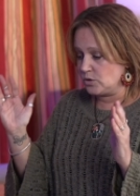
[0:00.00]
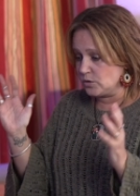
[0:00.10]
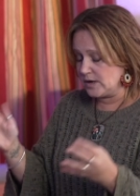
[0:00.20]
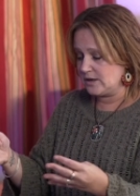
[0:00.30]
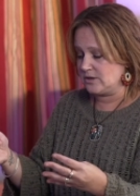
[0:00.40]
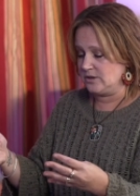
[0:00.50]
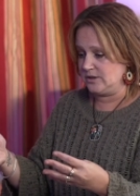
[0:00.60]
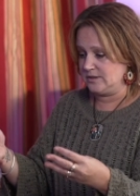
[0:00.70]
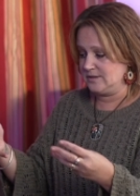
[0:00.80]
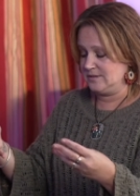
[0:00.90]

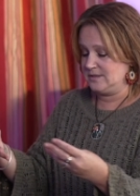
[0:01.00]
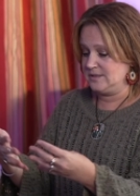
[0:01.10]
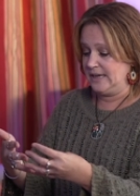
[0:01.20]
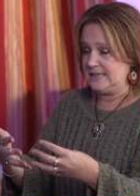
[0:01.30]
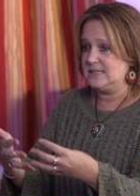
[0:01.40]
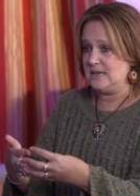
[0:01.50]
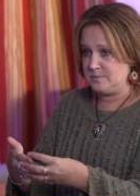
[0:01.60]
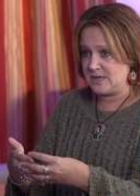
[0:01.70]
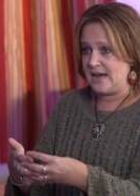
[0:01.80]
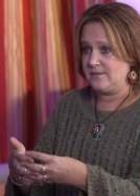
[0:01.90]
critical like
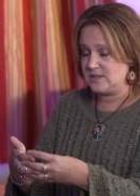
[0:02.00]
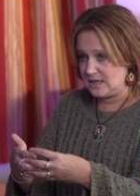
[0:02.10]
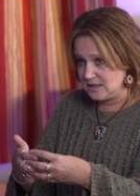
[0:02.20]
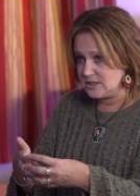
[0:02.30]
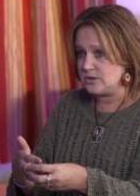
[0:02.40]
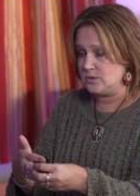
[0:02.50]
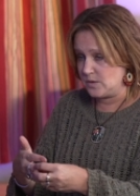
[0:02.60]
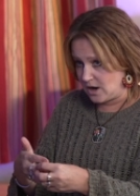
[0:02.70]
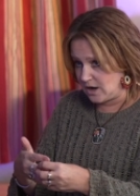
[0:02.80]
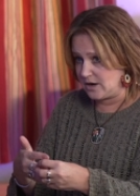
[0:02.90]
deep dives
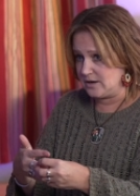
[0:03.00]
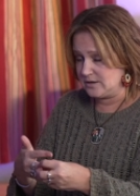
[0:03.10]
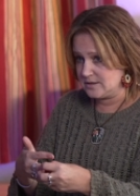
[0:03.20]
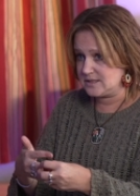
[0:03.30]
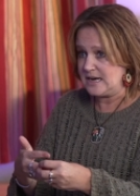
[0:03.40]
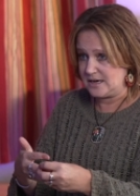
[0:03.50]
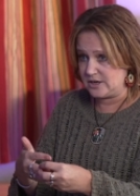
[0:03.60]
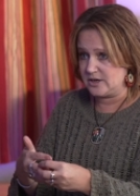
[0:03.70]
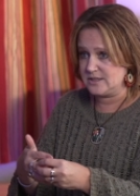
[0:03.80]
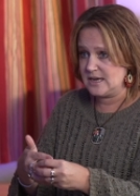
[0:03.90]
into our
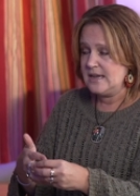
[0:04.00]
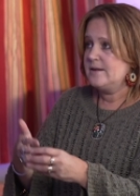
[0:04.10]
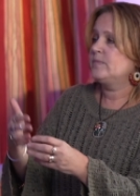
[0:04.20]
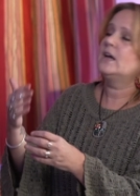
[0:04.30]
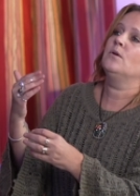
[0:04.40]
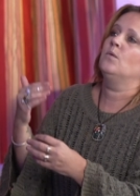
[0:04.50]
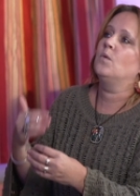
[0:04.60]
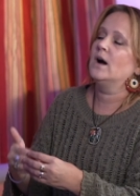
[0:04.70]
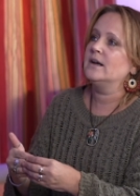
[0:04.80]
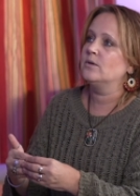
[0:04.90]
standards mm-hmm. and
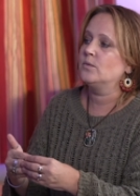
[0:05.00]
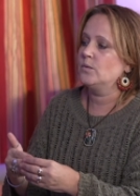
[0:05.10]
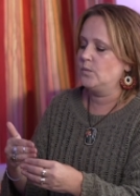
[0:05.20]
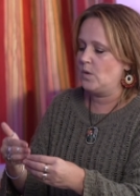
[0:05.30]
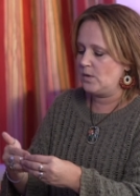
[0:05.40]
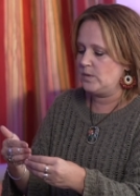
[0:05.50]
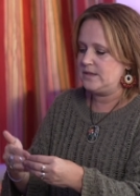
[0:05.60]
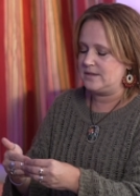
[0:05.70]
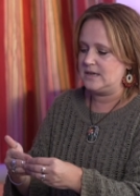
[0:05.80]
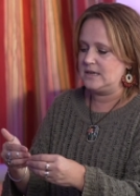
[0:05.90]
what what
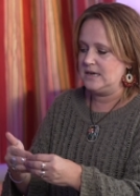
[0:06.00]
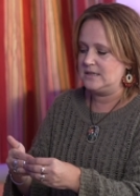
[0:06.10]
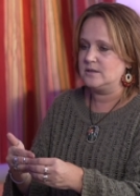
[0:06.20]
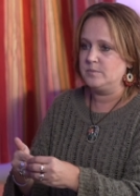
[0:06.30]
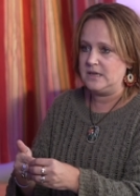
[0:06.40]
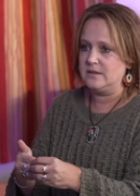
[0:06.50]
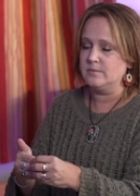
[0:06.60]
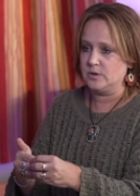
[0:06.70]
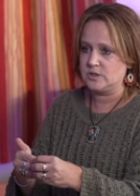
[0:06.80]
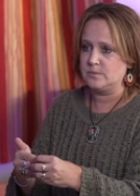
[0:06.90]
we think need to be the
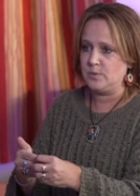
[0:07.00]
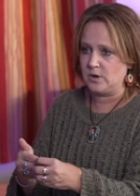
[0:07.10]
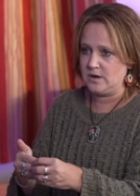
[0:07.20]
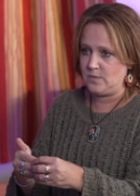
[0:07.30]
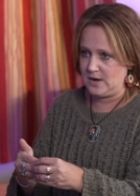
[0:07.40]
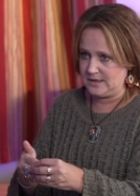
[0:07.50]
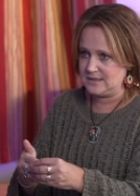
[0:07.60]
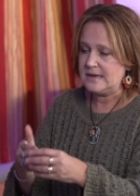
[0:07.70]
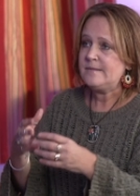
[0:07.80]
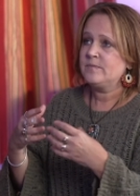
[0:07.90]
most important
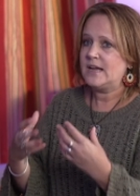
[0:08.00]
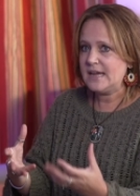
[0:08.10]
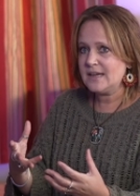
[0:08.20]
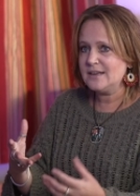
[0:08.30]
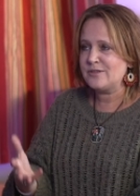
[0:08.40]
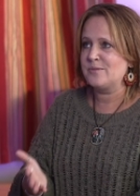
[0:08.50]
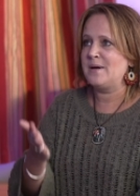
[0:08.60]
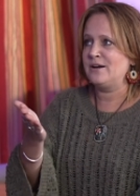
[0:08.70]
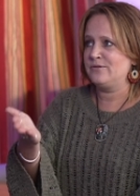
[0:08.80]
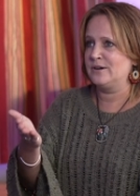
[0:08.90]
ones. And the
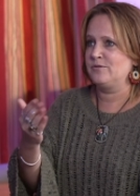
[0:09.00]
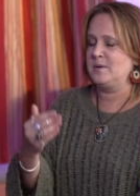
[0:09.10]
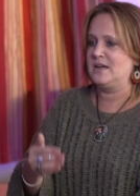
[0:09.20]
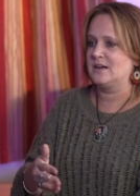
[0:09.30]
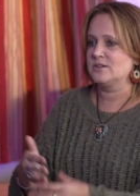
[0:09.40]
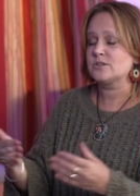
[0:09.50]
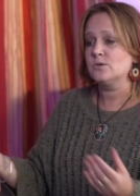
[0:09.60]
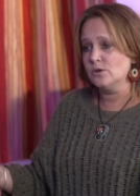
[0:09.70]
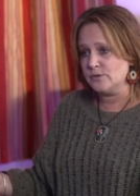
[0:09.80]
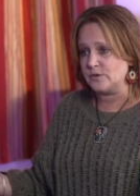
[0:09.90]
benefit of being in a
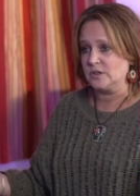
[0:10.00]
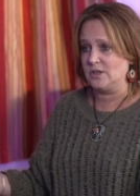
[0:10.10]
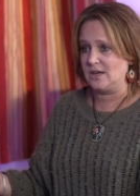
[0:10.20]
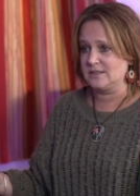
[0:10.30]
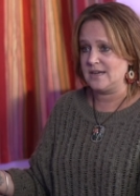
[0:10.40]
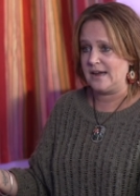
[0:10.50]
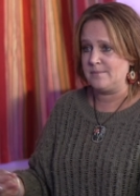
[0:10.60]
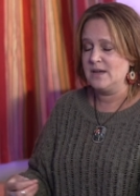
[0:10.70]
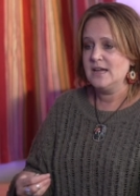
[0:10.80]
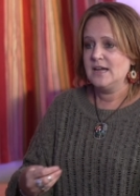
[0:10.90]
school for a long
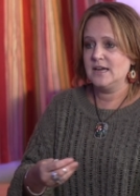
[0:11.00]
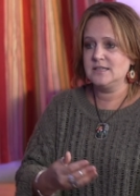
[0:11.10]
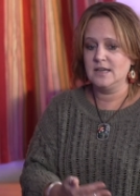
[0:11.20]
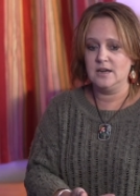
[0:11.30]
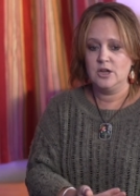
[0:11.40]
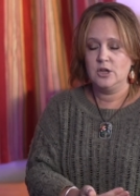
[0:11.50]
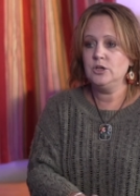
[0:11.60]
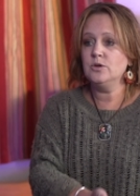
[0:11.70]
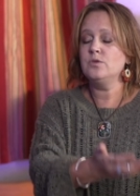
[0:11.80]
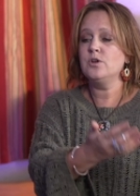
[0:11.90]
time is that
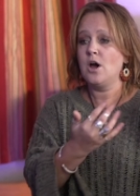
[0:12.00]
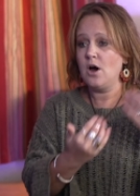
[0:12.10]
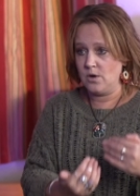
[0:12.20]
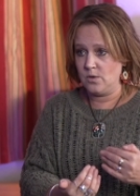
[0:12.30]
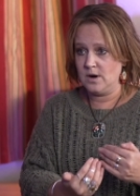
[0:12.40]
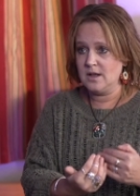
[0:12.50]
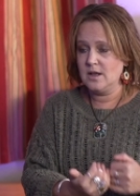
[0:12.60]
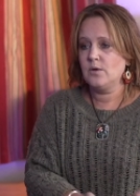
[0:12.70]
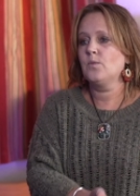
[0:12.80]
you know